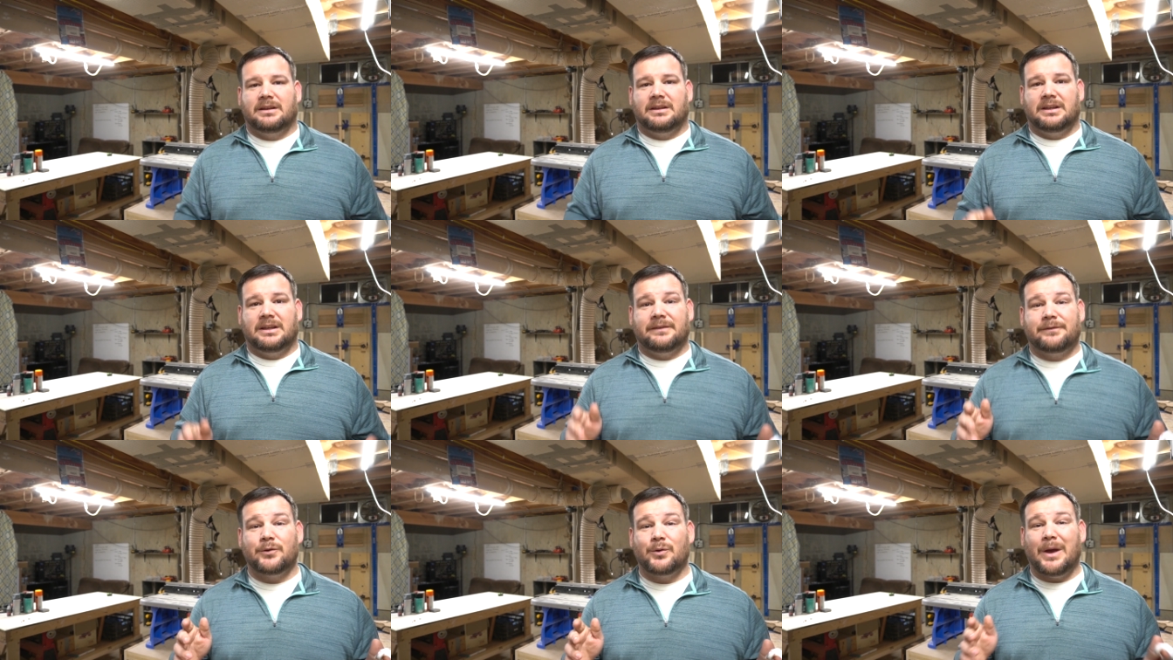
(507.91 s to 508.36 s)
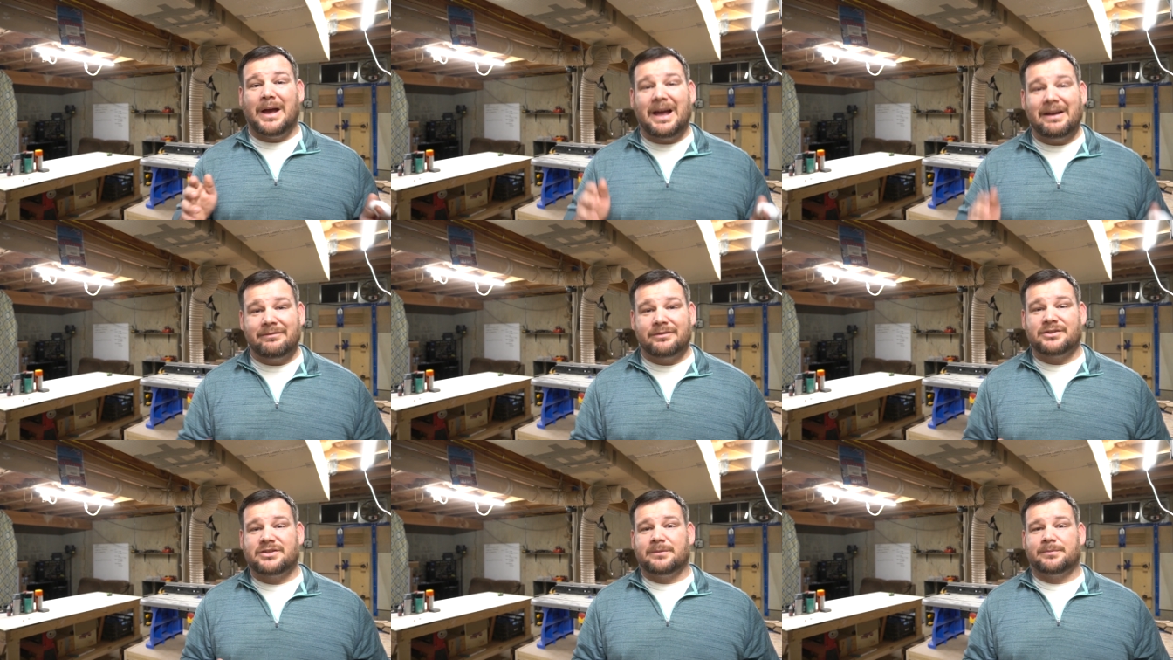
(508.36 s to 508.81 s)
If you
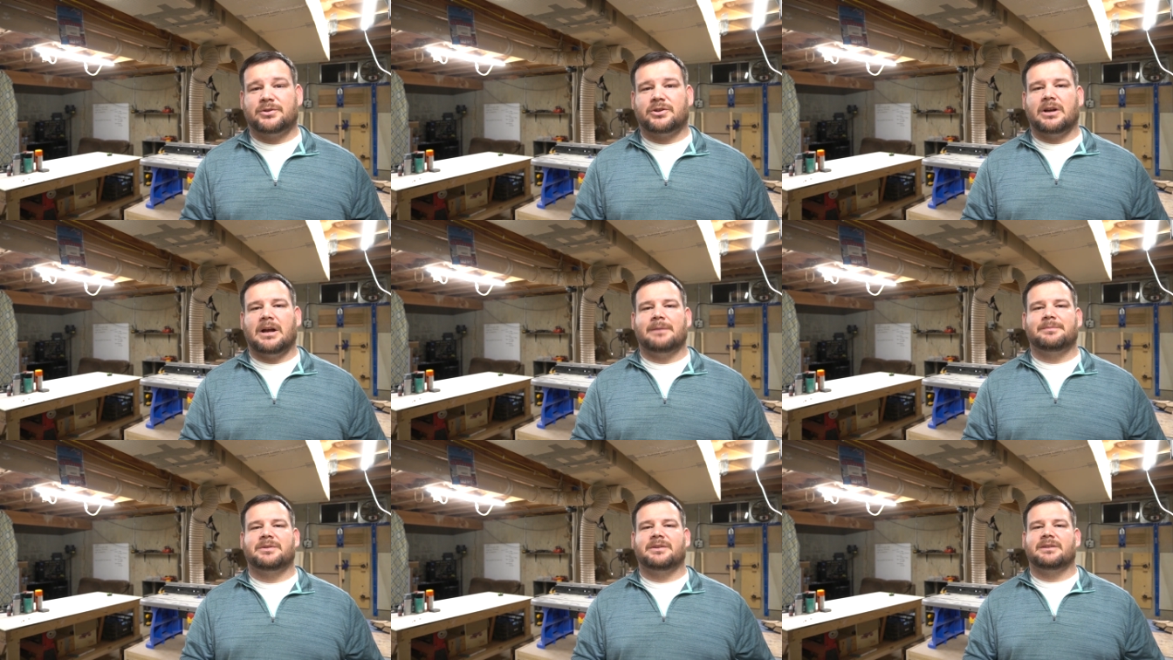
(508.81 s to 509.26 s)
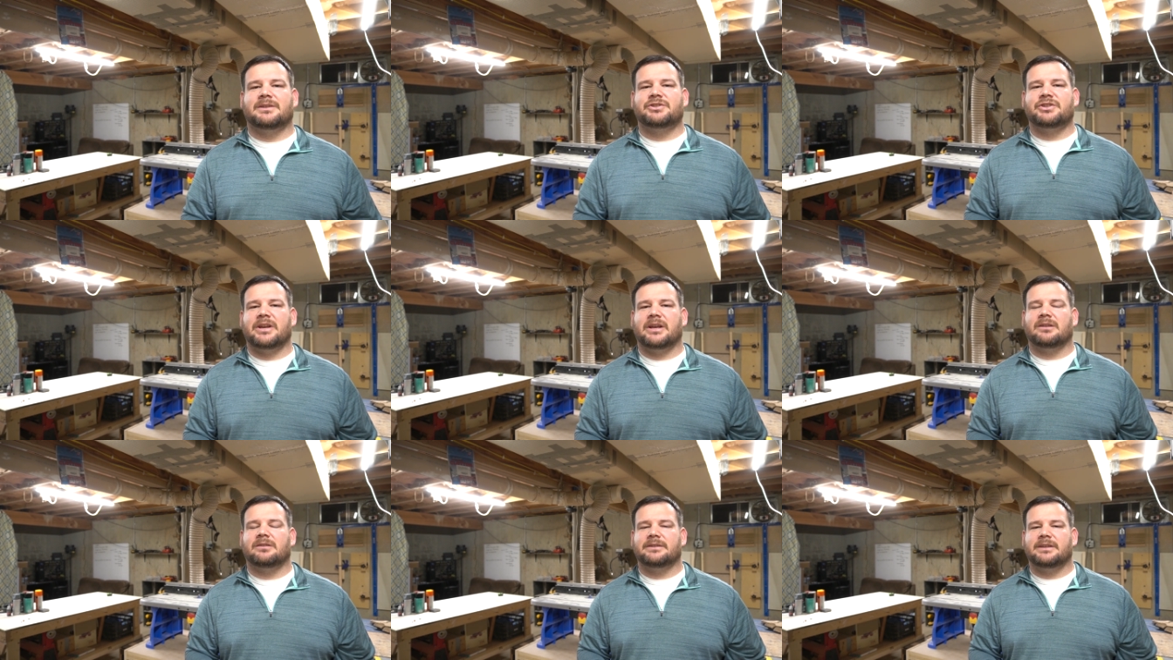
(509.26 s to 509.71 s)
haven't subscribed to the
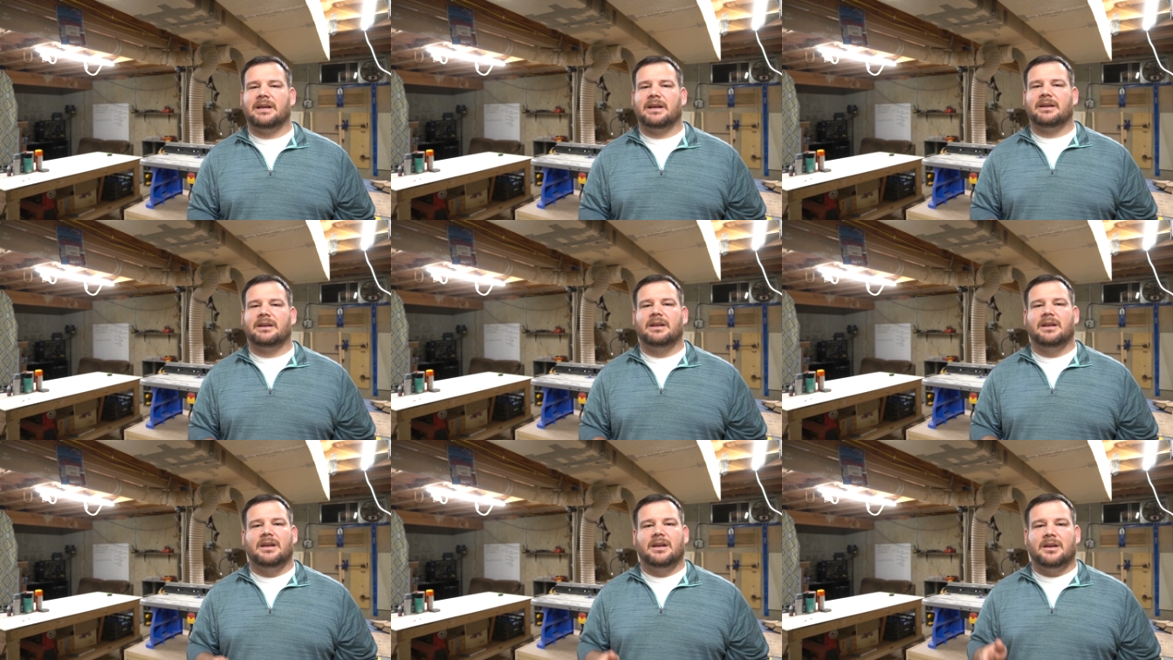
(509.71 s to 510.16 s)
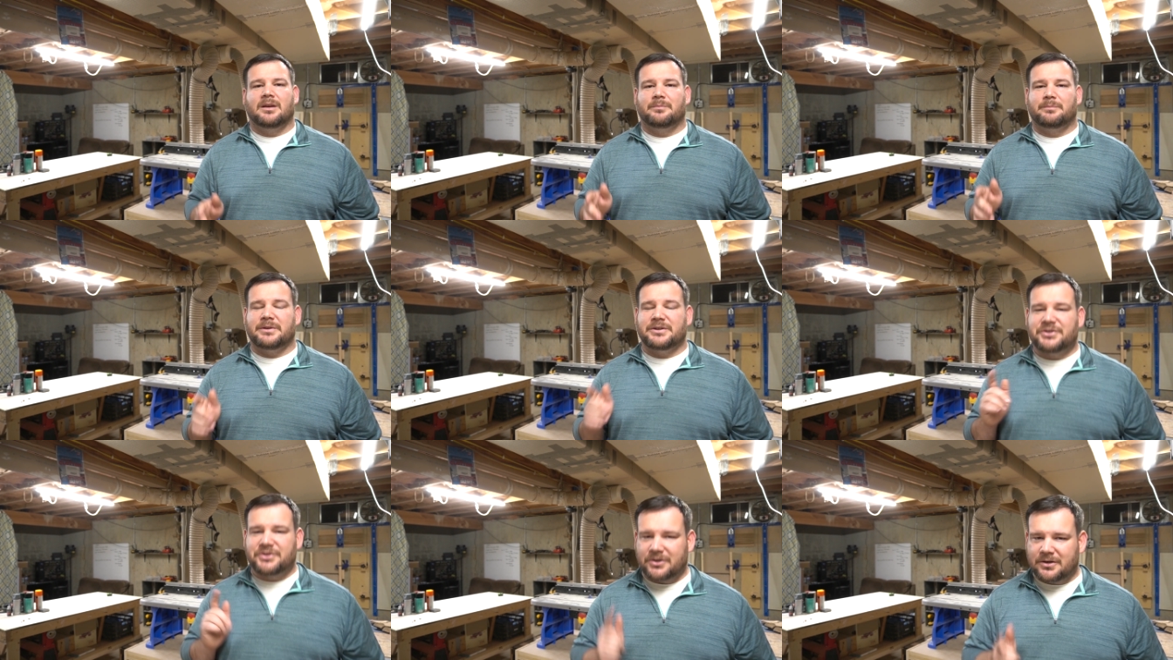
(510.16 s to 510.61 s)
channel yet,
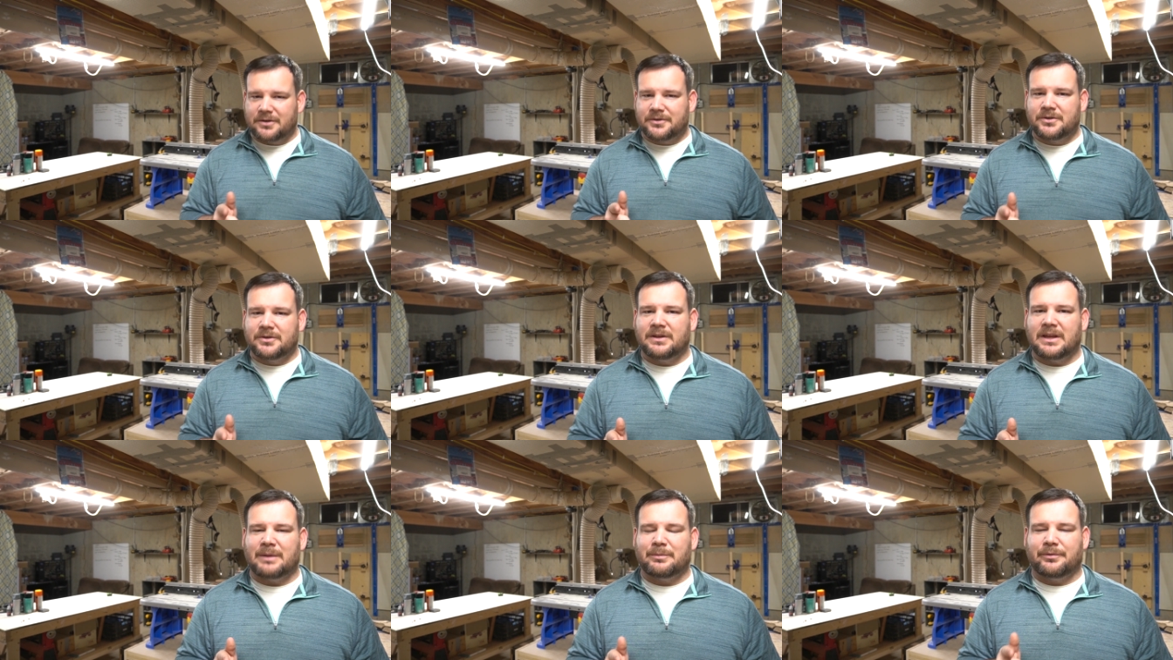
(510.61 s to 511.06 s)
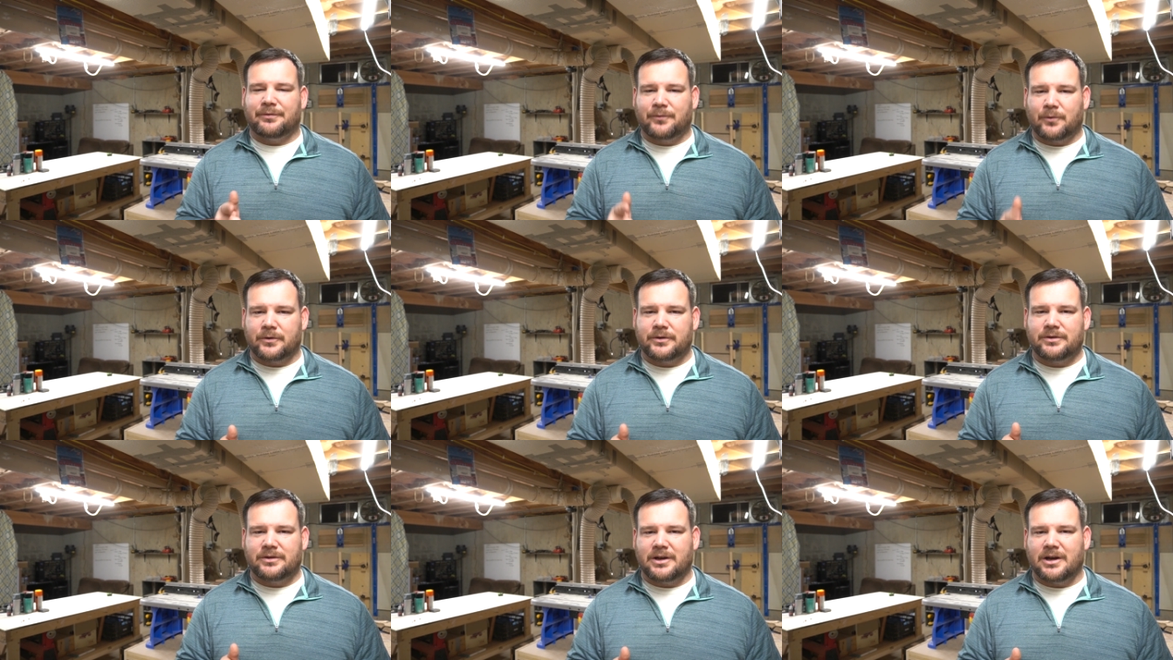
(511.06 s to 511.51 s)
be sure to do that
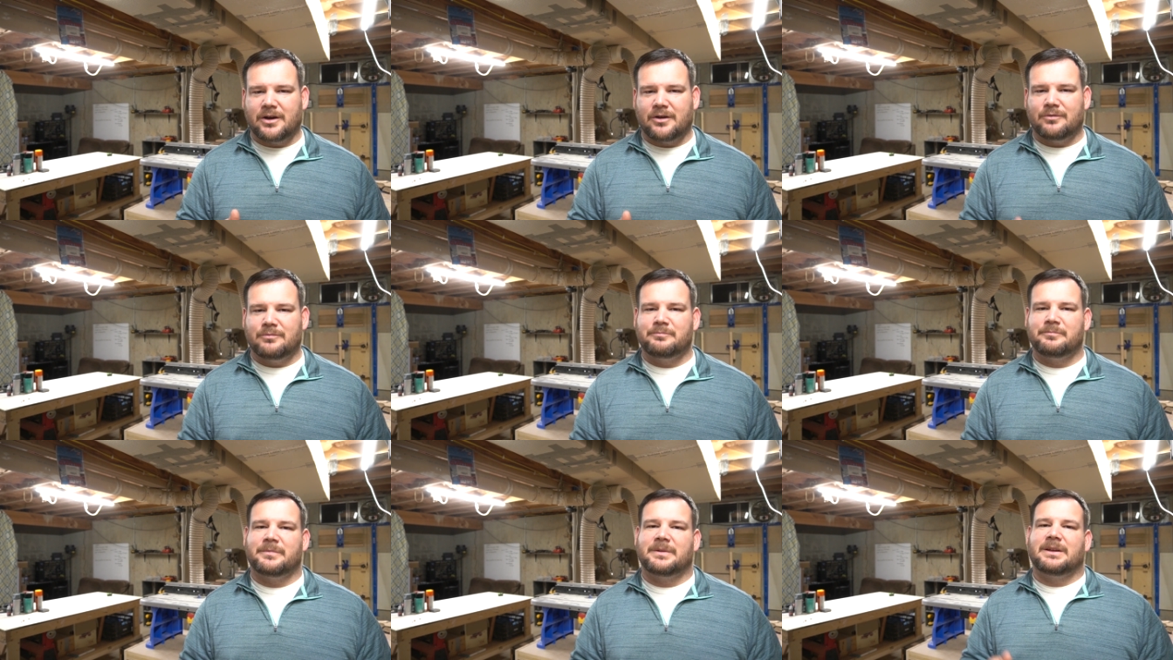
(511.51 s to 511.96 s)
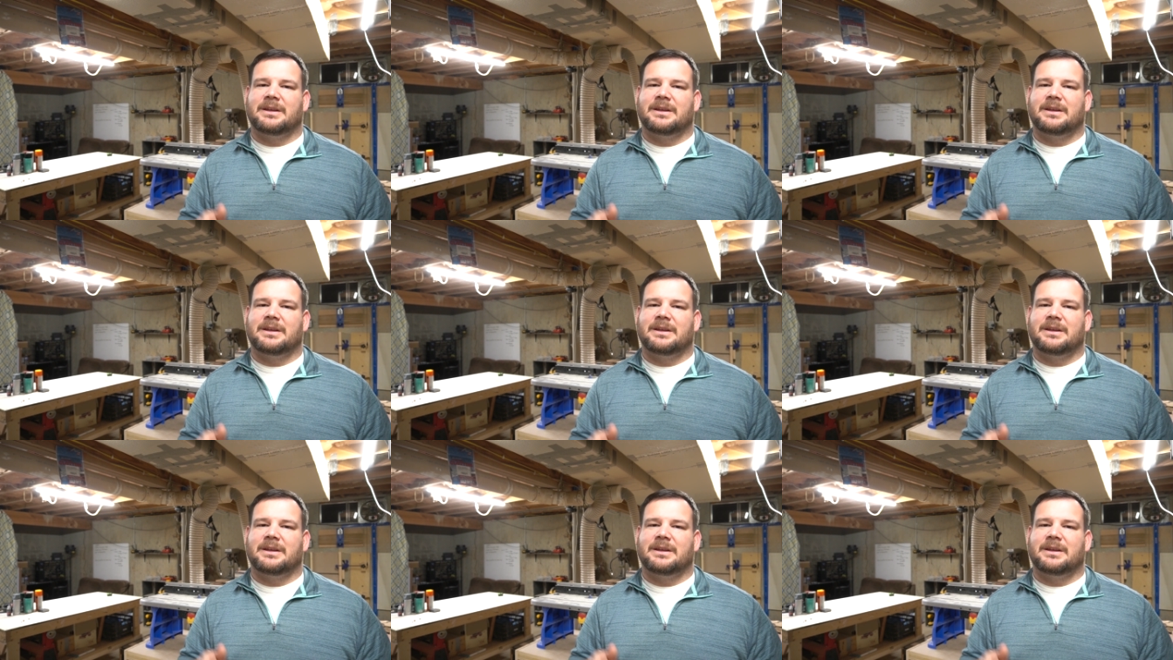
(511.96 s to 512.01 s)
before you go.